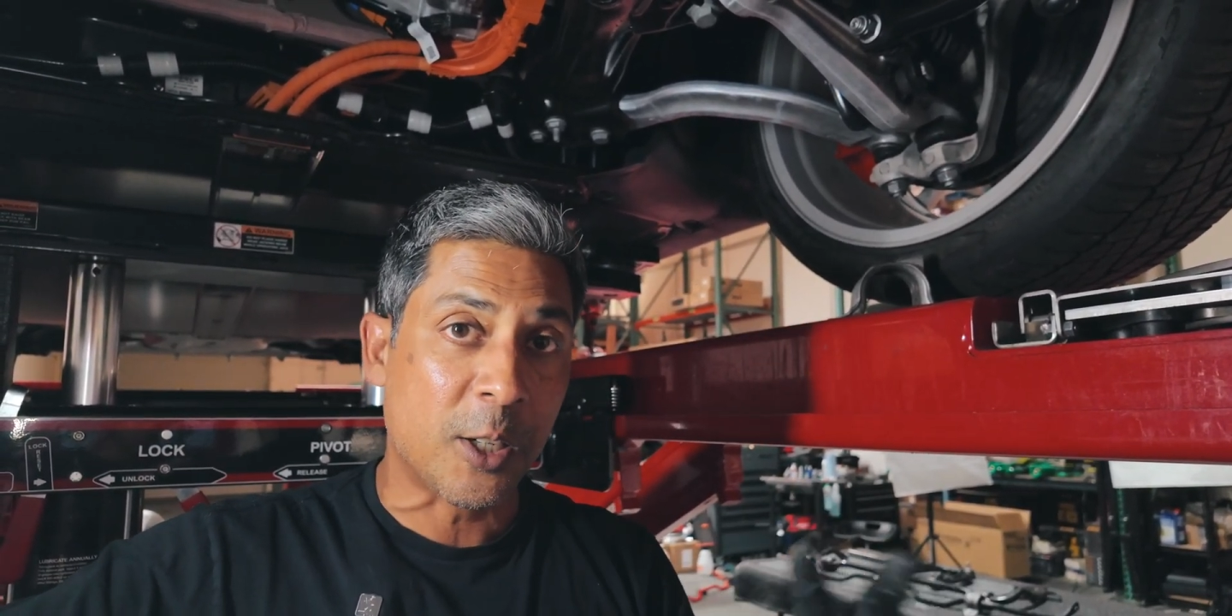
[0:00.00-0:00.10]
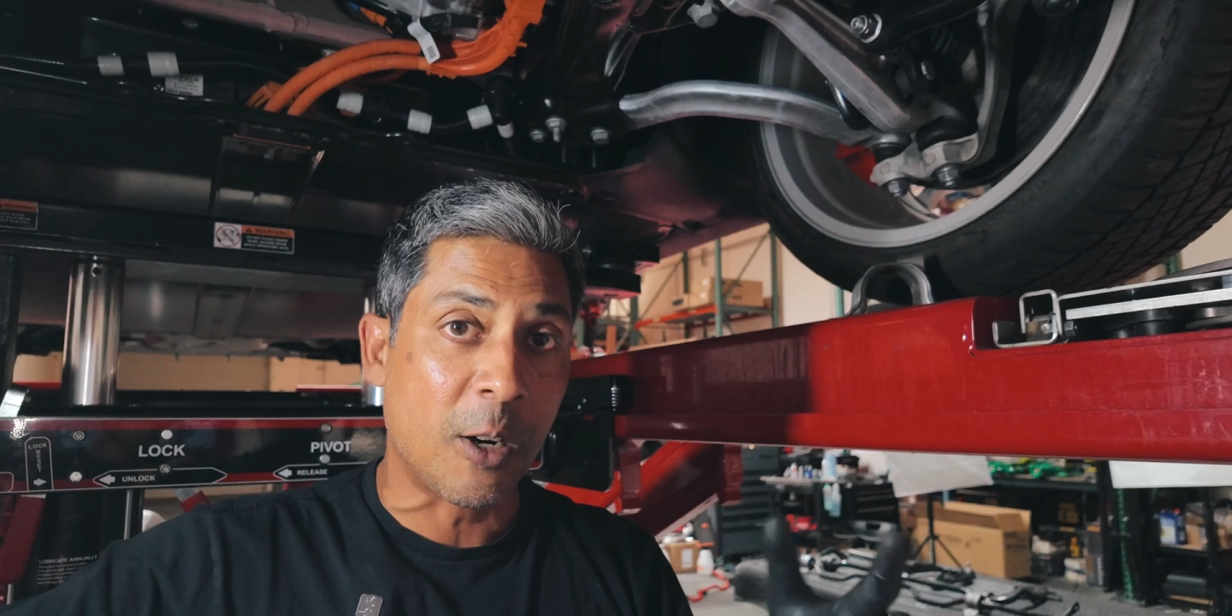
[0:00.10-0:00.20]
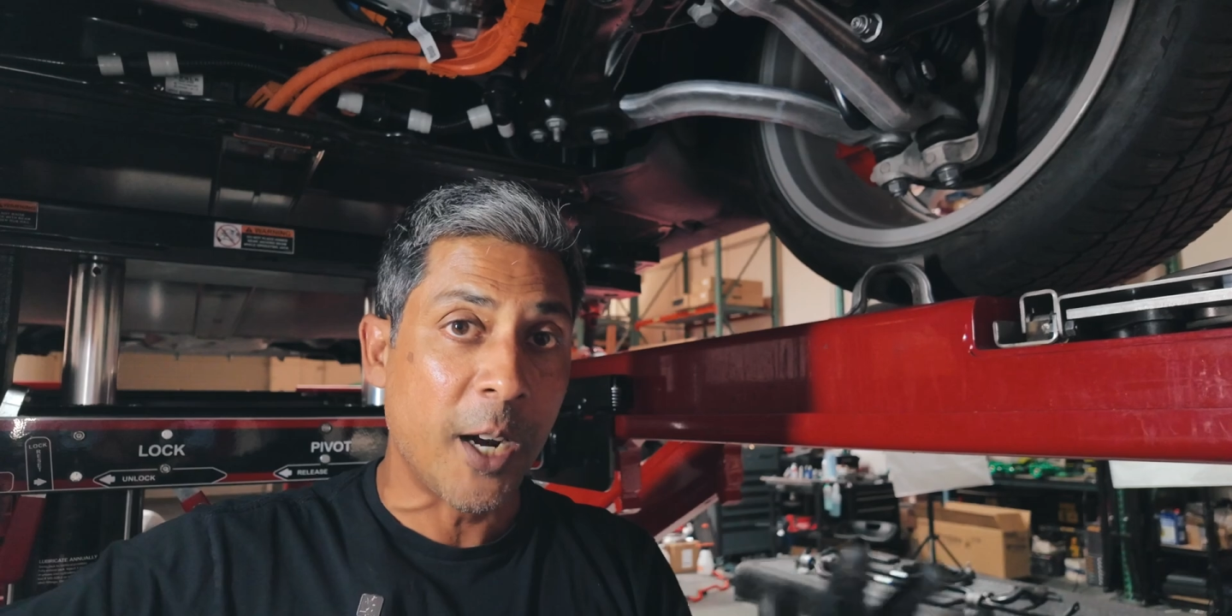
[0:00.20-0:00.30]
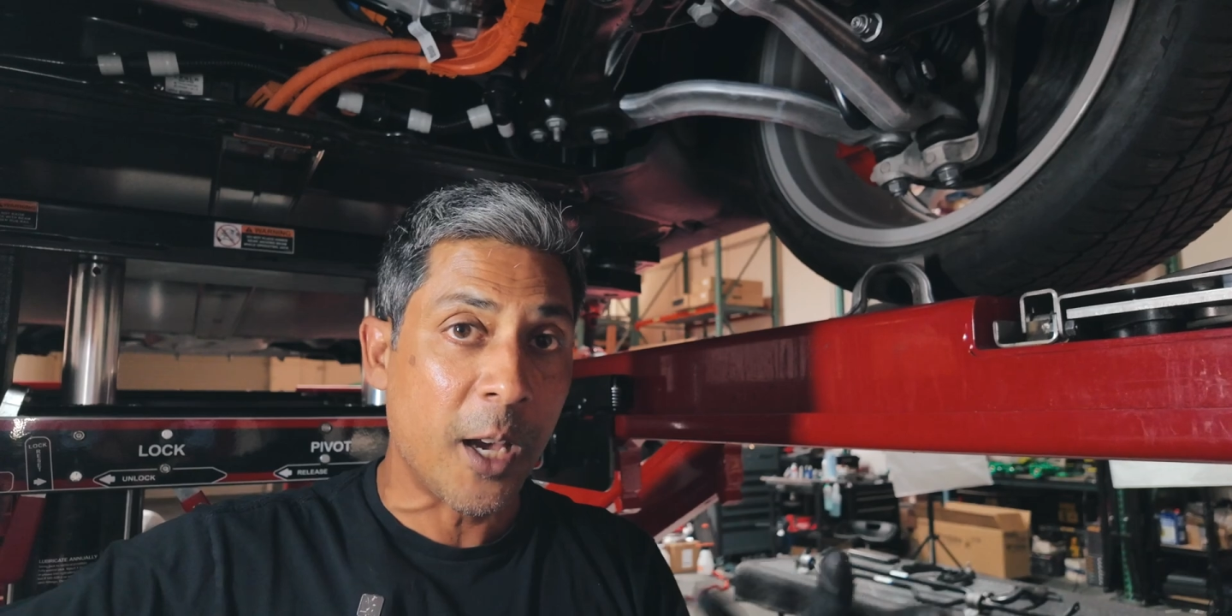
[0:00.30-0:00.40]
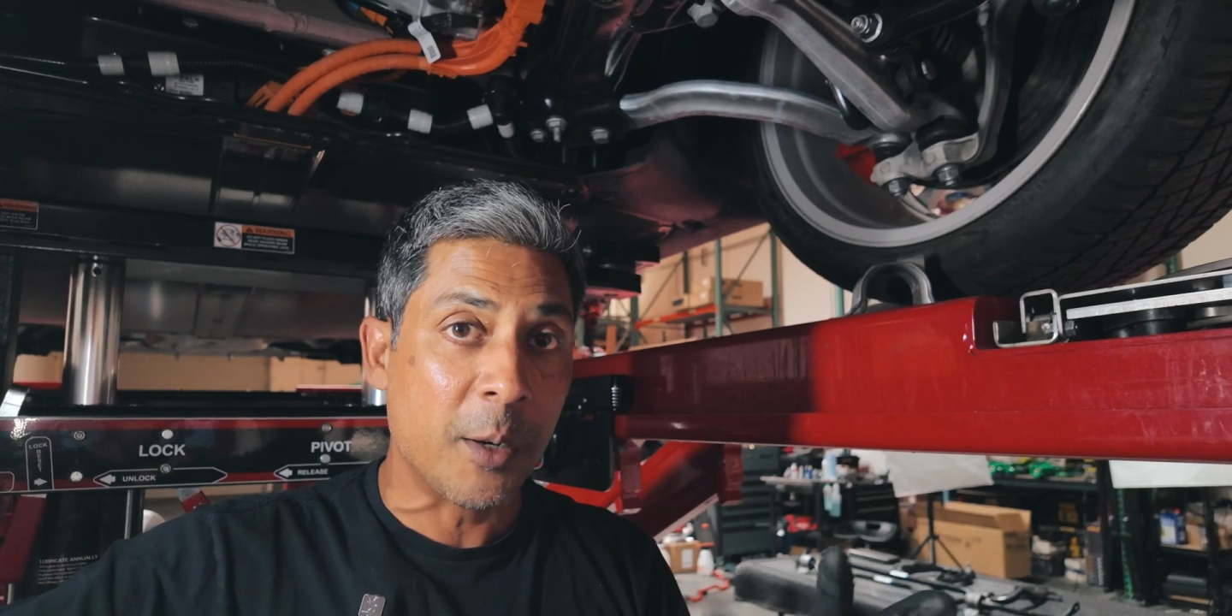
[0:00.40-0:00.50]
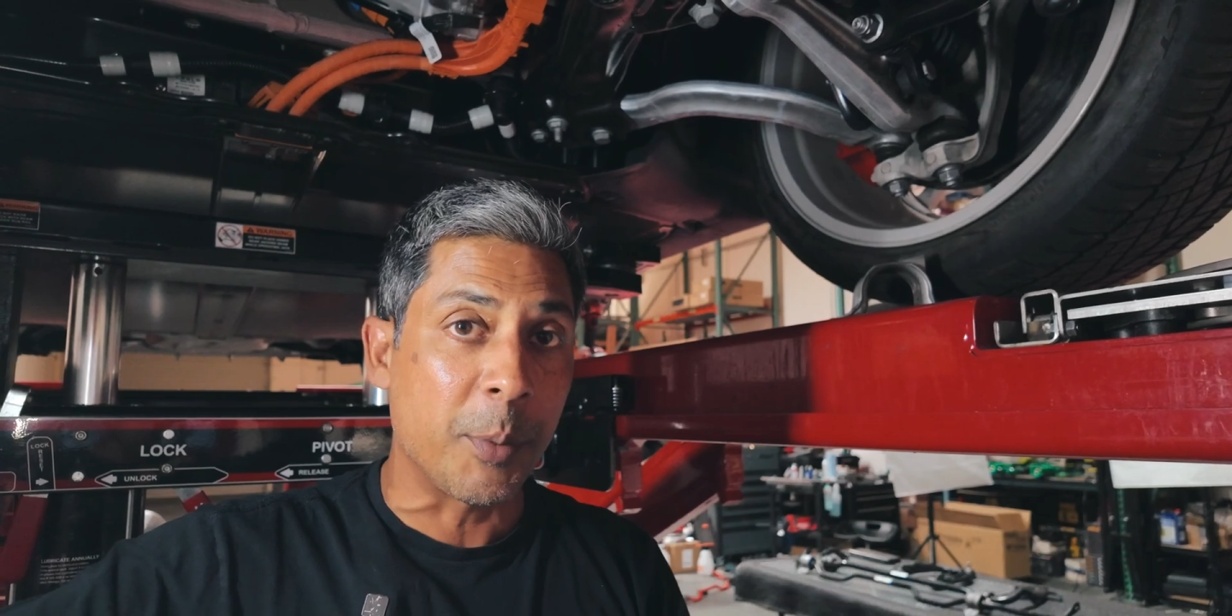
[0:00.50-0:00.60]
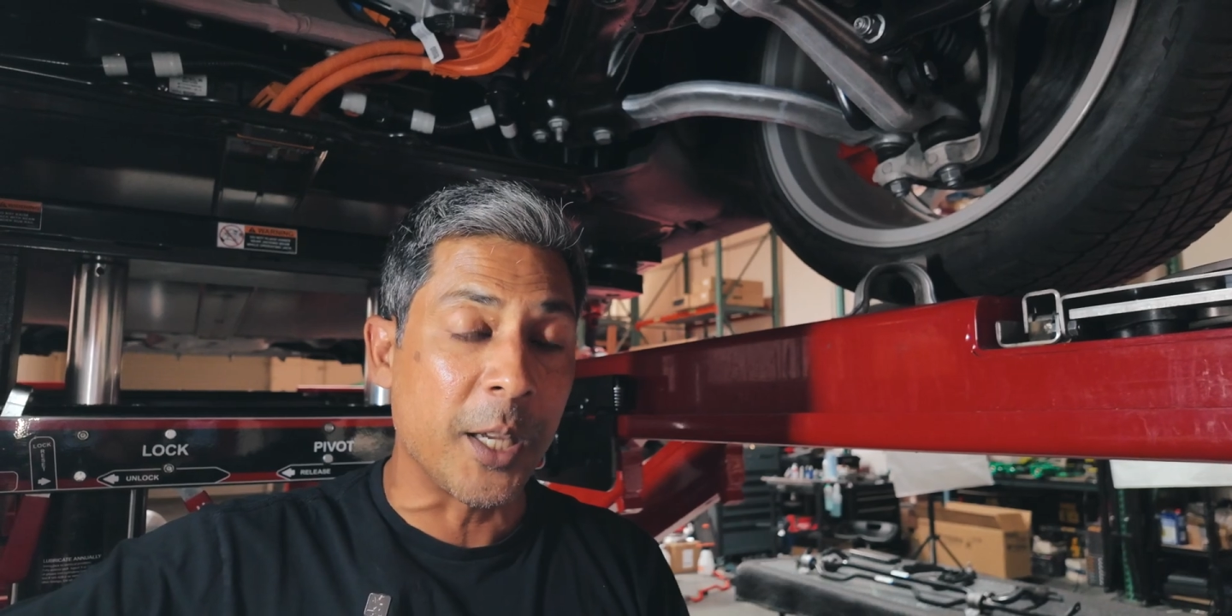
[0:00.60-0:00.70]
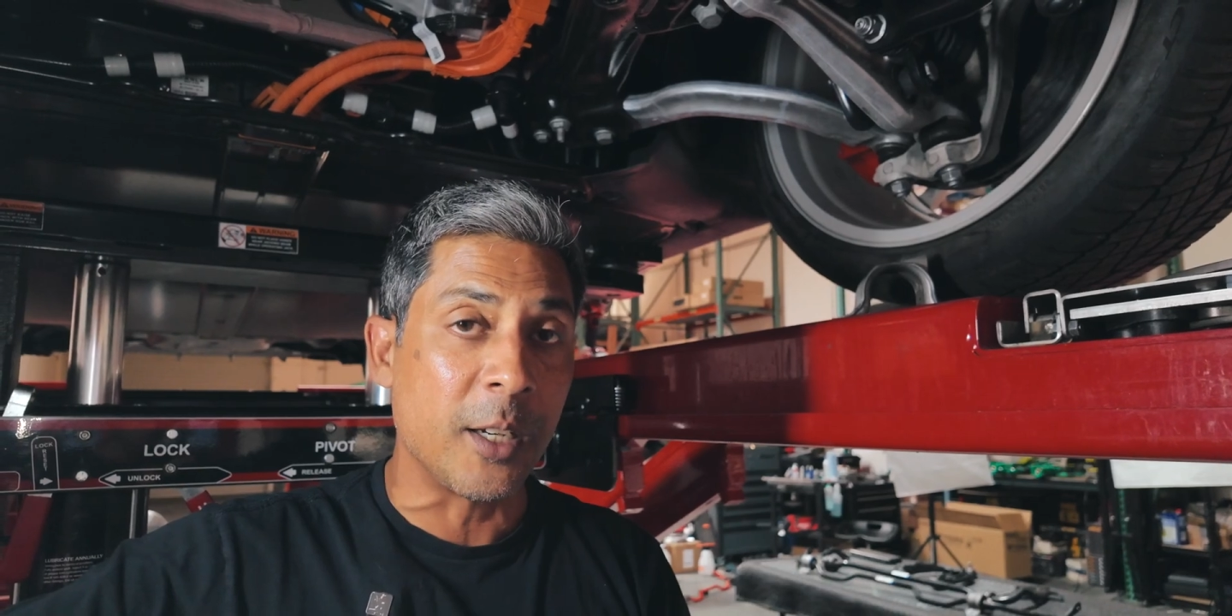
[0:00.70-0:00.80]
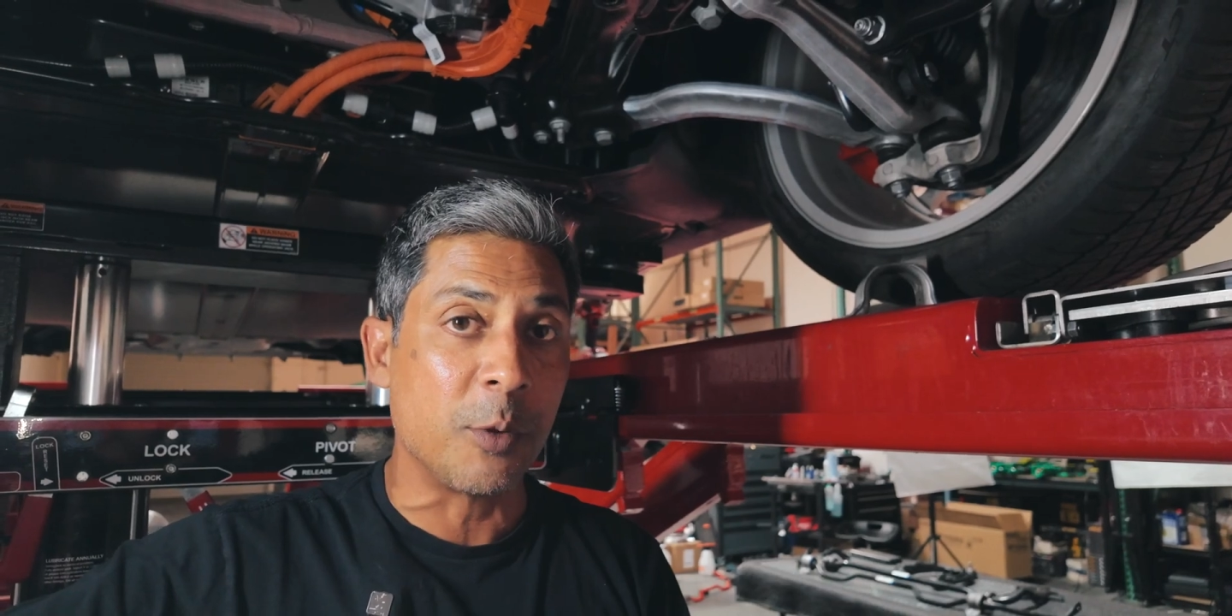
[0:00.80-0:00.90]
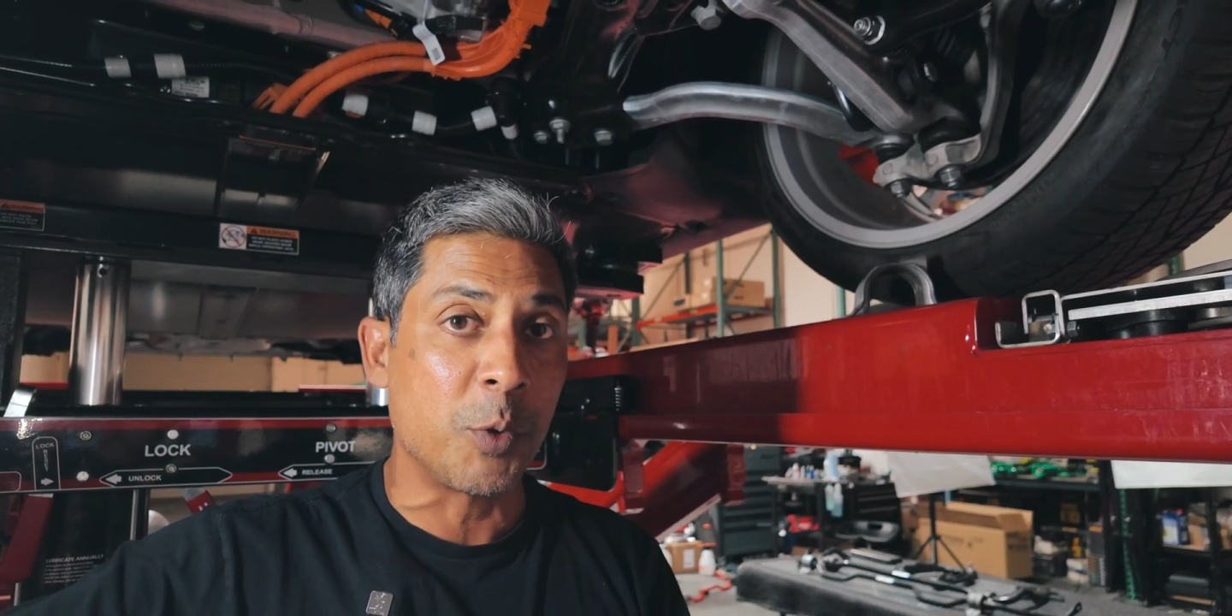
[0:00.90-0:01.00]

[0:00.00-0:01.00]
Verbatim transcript: the car out a bit,